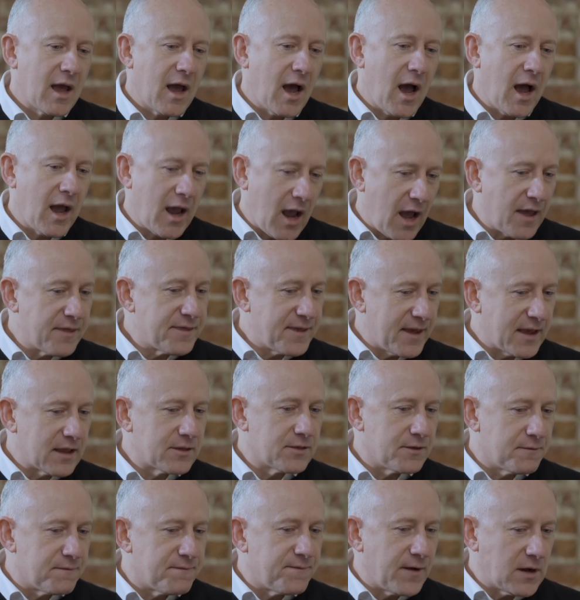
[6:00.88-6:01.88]
I think
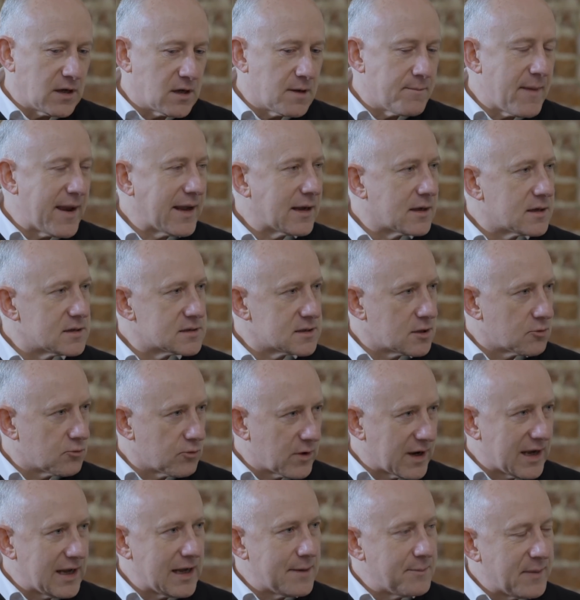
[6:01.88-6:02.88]
the fundamentals are
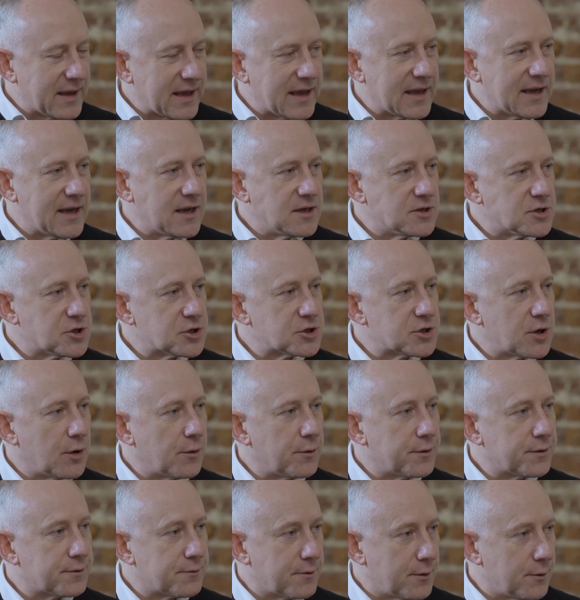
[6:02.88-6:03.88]
really beginning to show
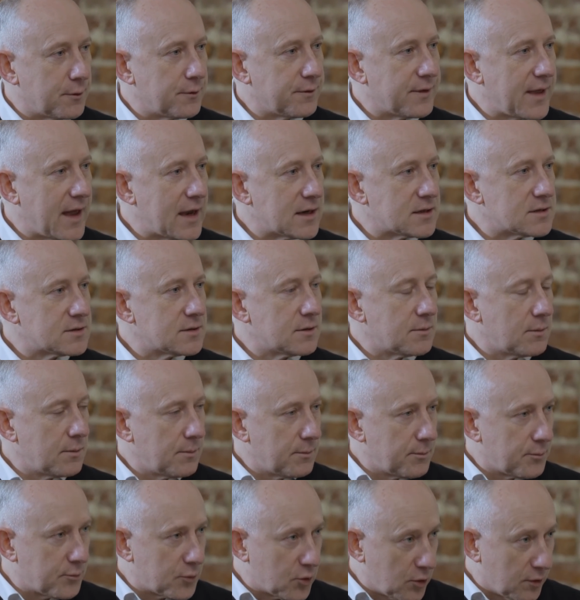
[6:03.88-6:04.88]
through that
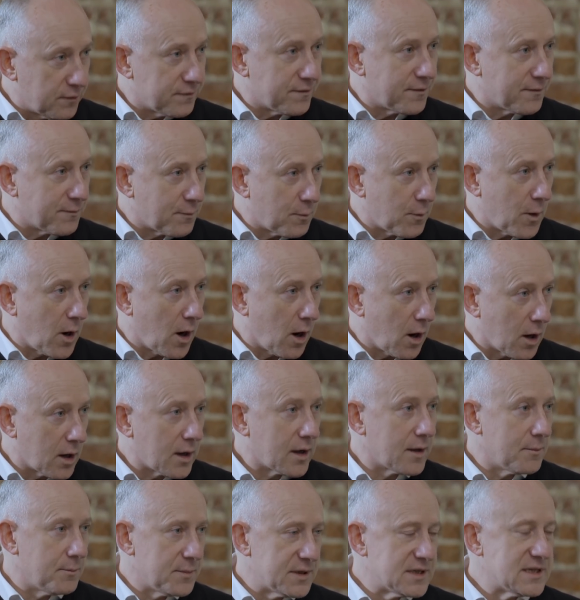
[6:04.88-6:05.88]
proof of work,
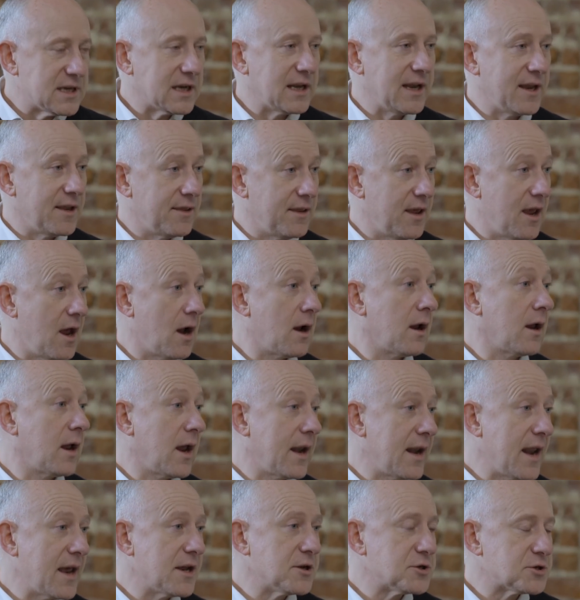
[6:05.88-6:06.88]
and particularly in the
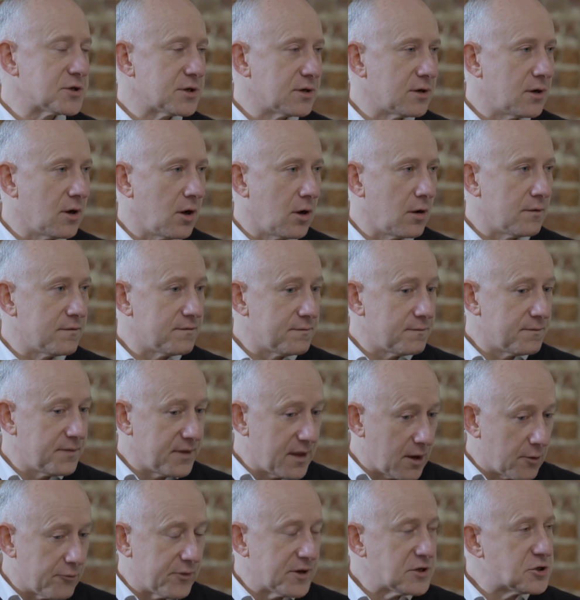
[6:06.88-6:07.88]
incarnation of the
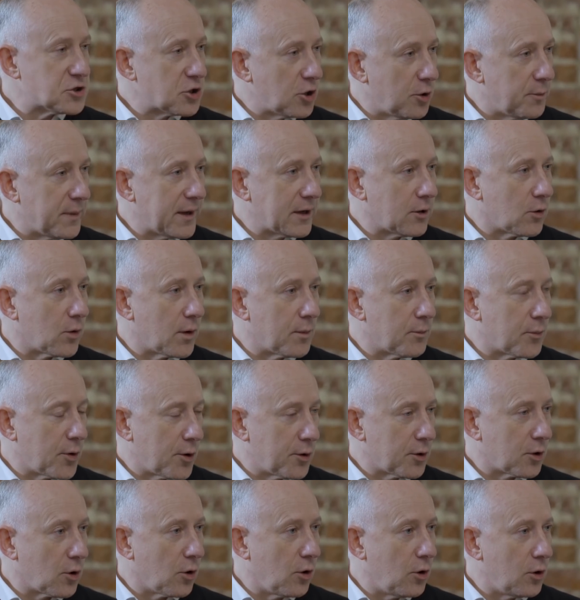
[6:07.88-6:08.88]
original Bitcoin
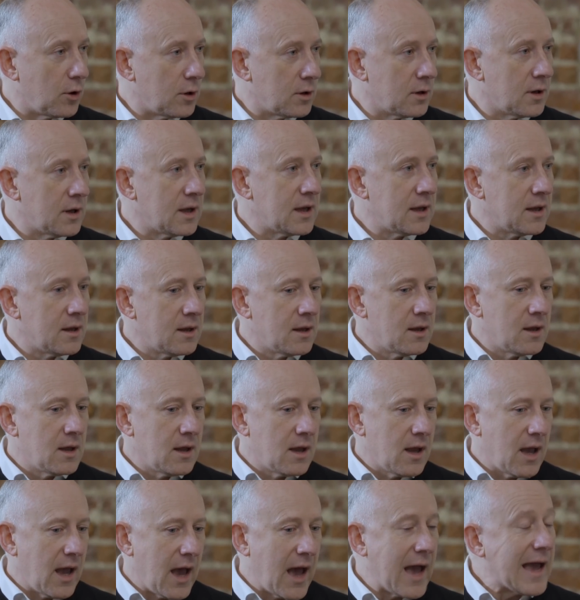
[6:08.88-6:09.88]
protocol,
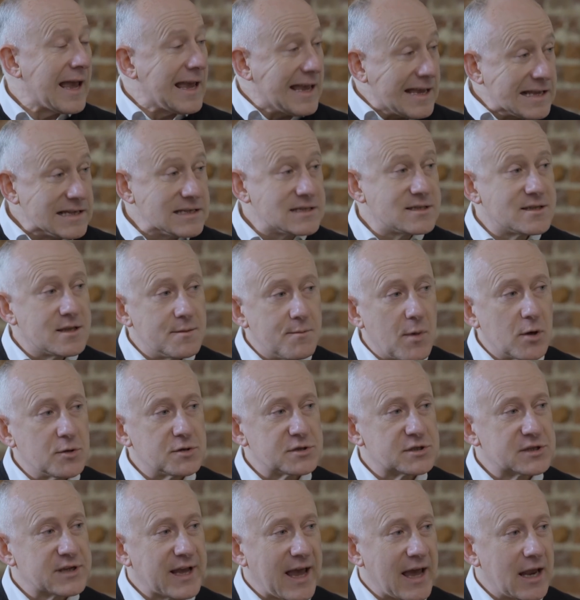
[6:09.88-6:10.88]
is the
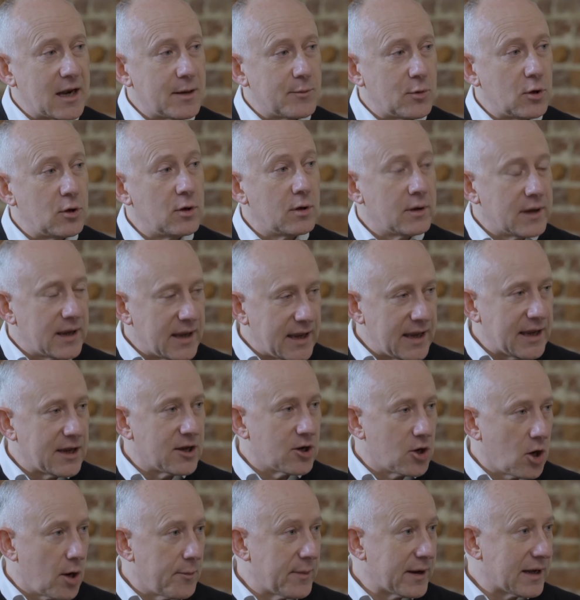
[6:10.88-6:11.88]
most scalable,
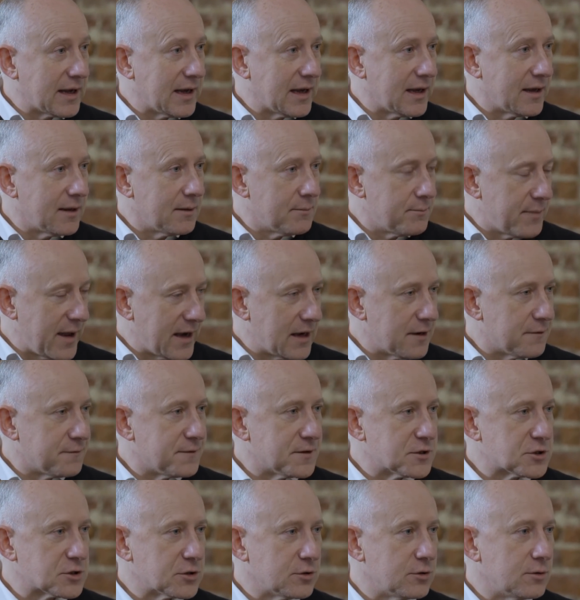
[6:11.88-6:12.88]
economically
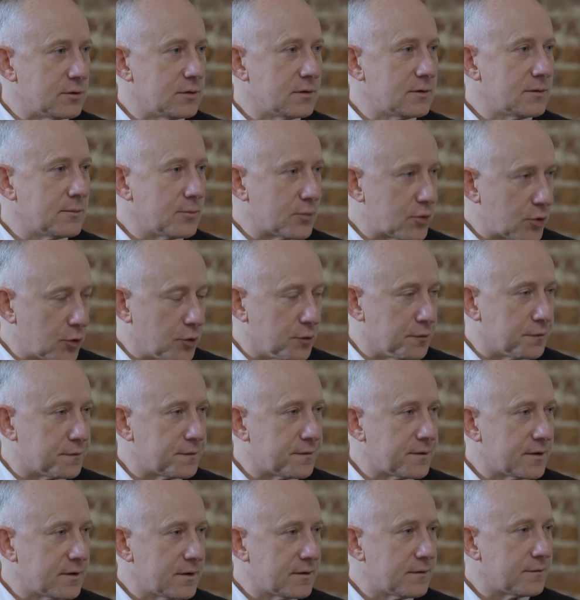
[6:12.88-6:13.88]
beneficial proof
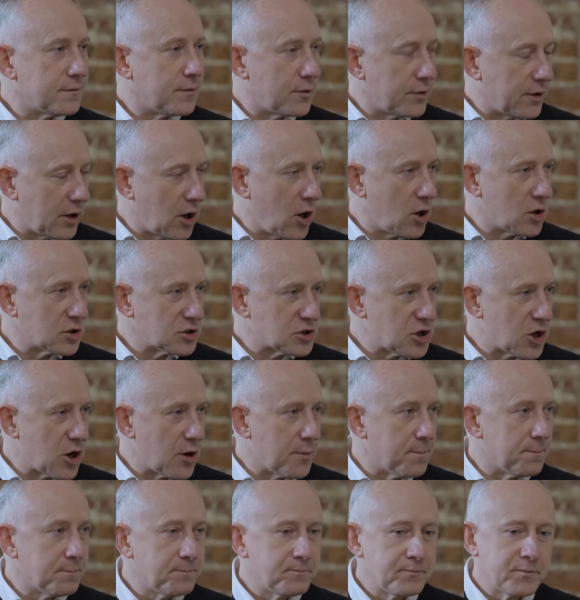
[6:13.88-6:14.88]
for the long
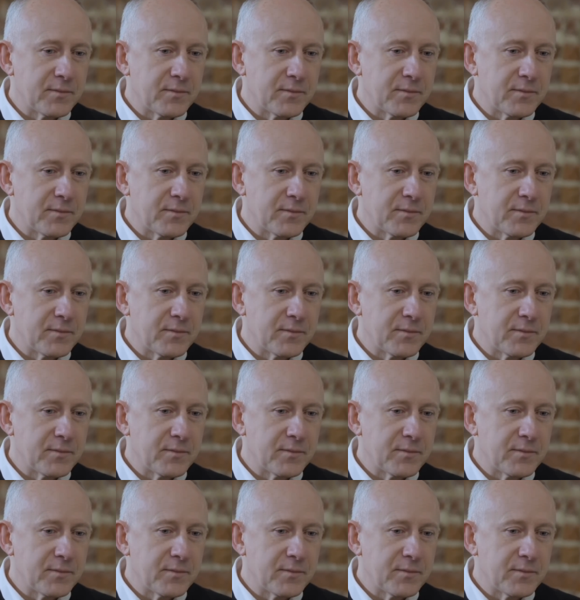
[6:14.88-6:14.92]
term.